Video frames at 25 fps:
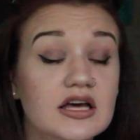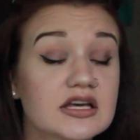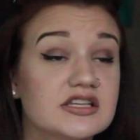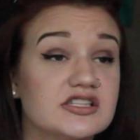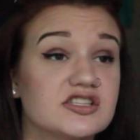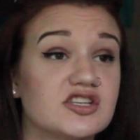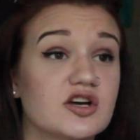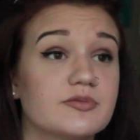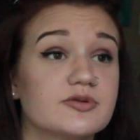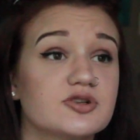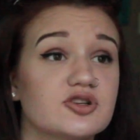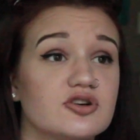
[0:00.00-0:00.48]

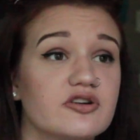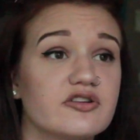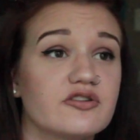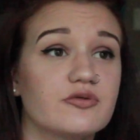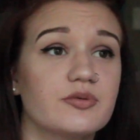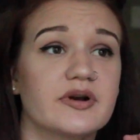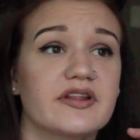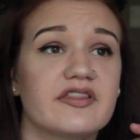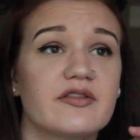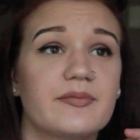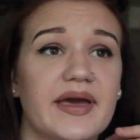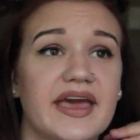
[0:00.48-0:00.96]
Snow Patrol is
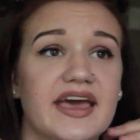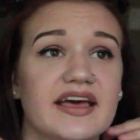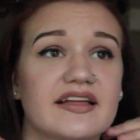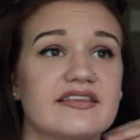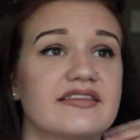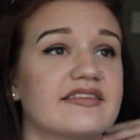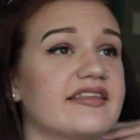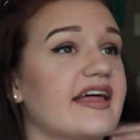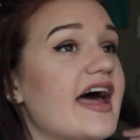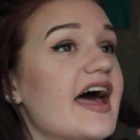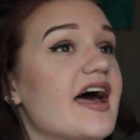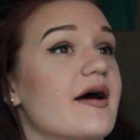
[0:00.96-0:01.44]
one of the
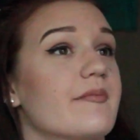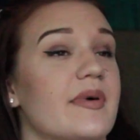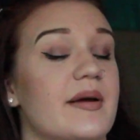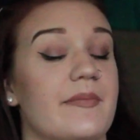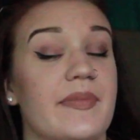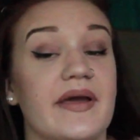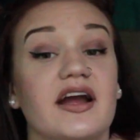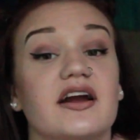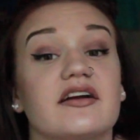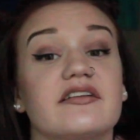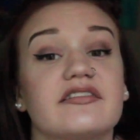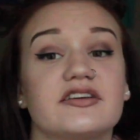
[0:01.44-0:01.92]
bands that my
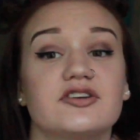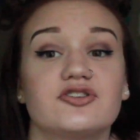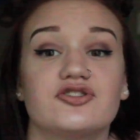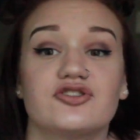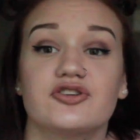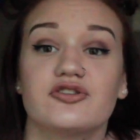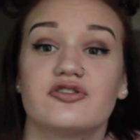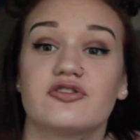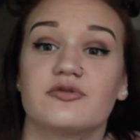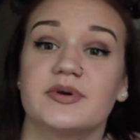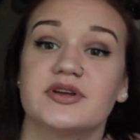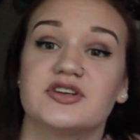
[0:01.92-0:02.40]
parents
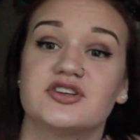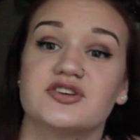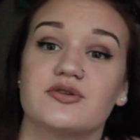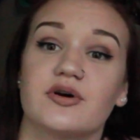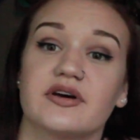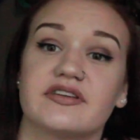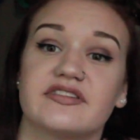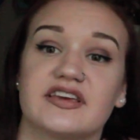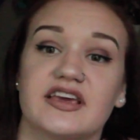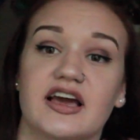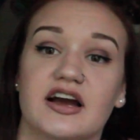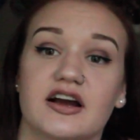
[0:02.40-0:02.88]
introduced me to
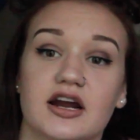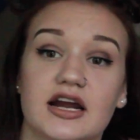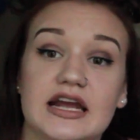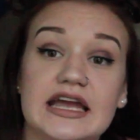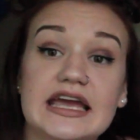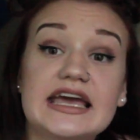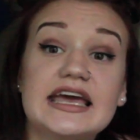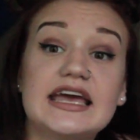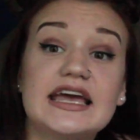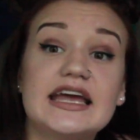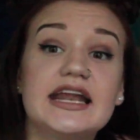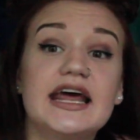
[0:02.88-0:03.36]
as a younger
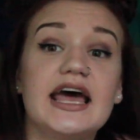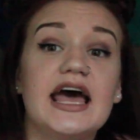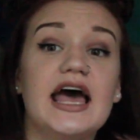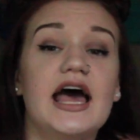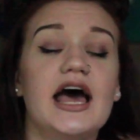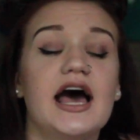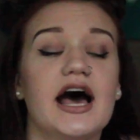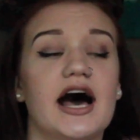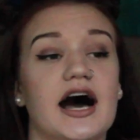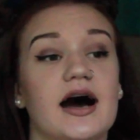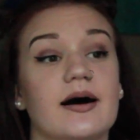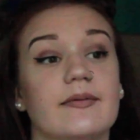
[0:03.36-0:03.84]
kid,
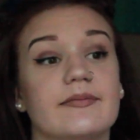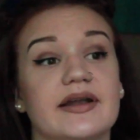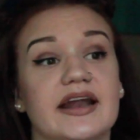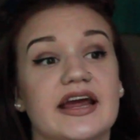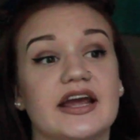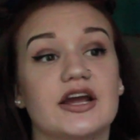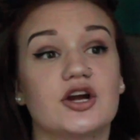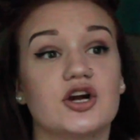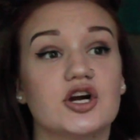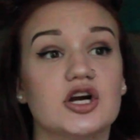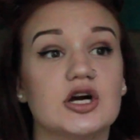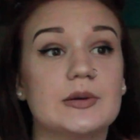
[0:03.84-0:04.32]
and
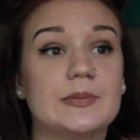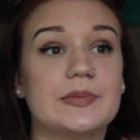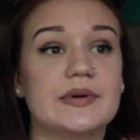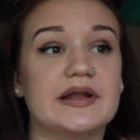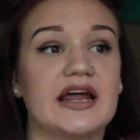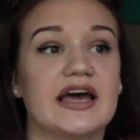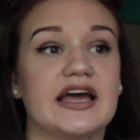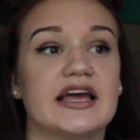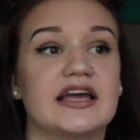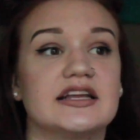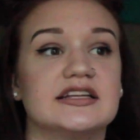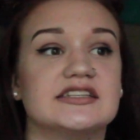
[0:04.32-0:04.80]
I grew up
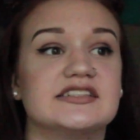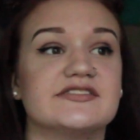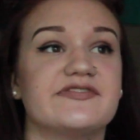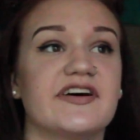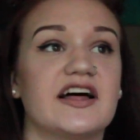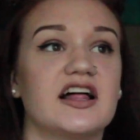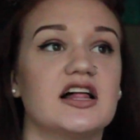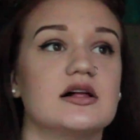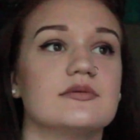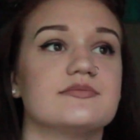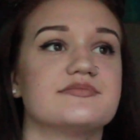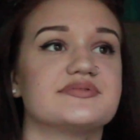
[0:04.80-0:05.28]
and I
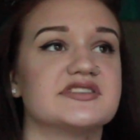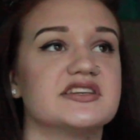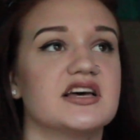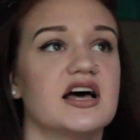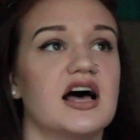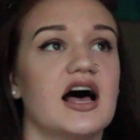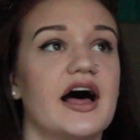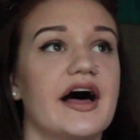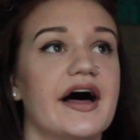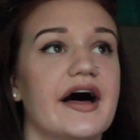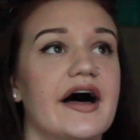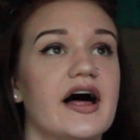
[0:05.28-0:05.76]
developed
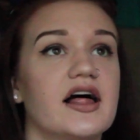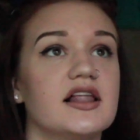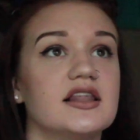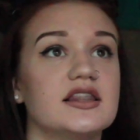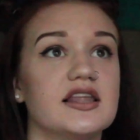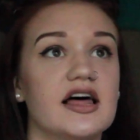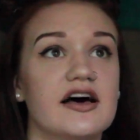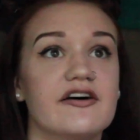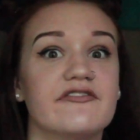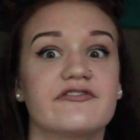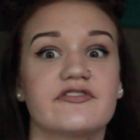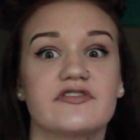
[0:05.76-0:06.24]
a
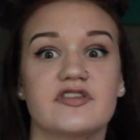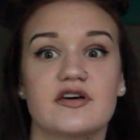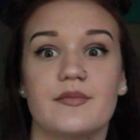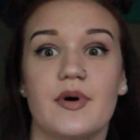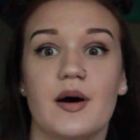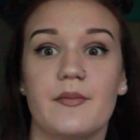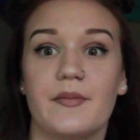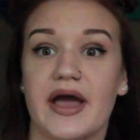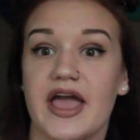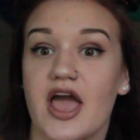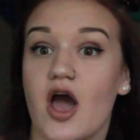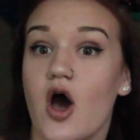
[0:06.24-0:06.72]
love for them
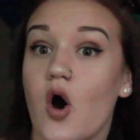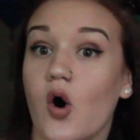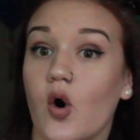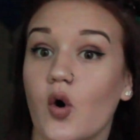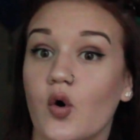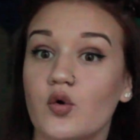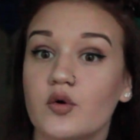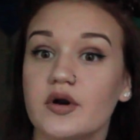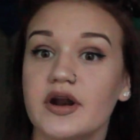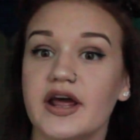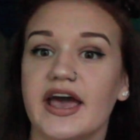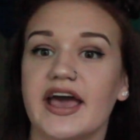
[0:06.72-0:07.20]
on my
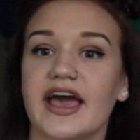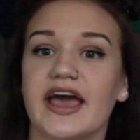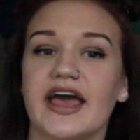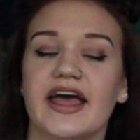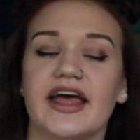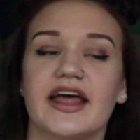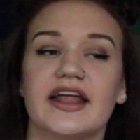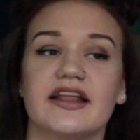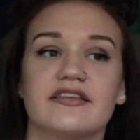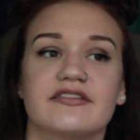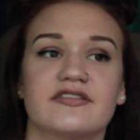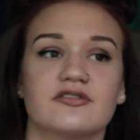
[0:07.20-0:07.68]
own,
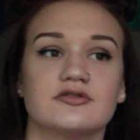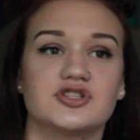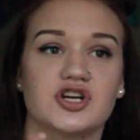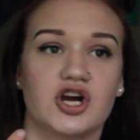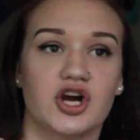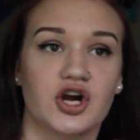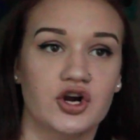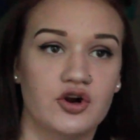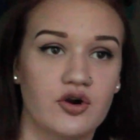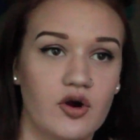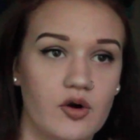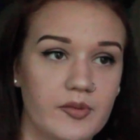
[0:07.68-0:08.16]
and so
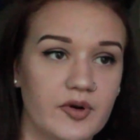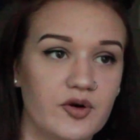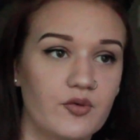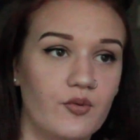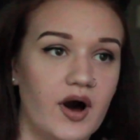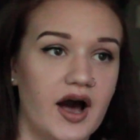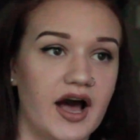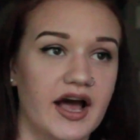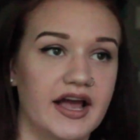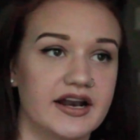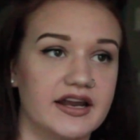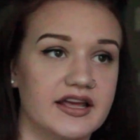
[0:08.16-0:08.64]
Dark Roman
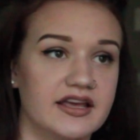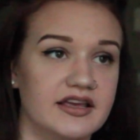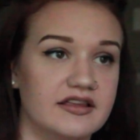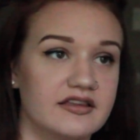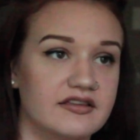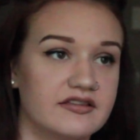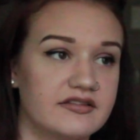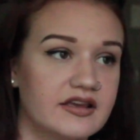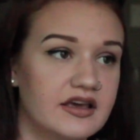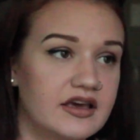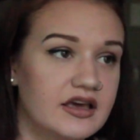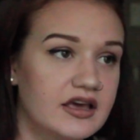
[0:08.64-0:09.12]
Wine
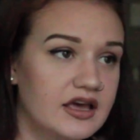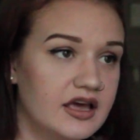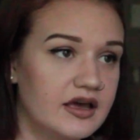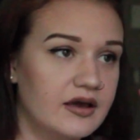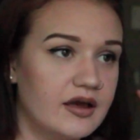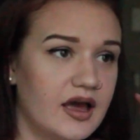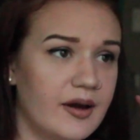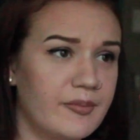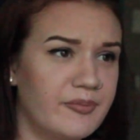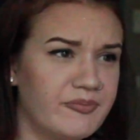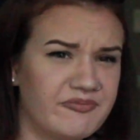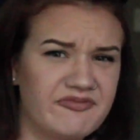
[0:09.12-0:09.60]
is
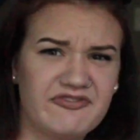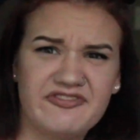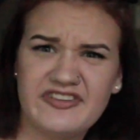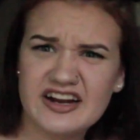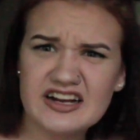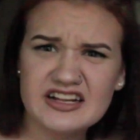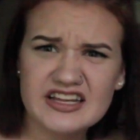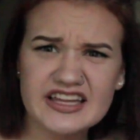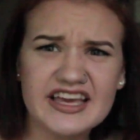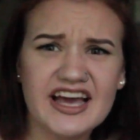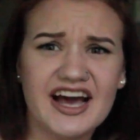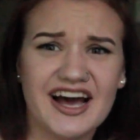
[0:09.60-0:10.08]
a
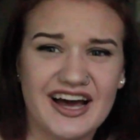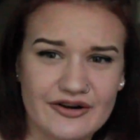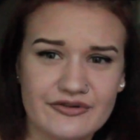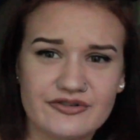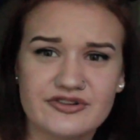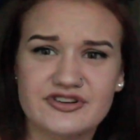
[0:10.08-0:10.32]
fairly